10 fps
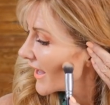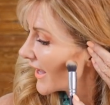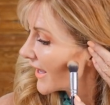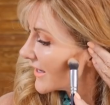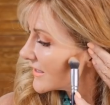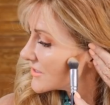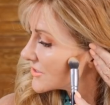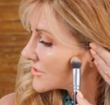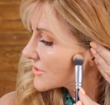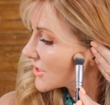And
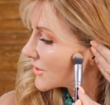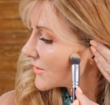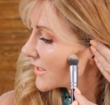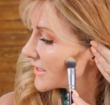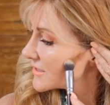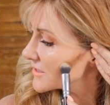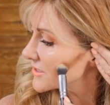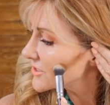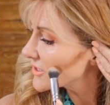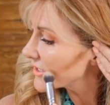you'd go under
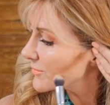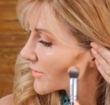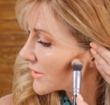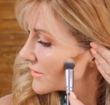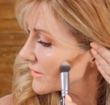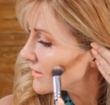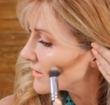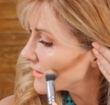your cheekbone,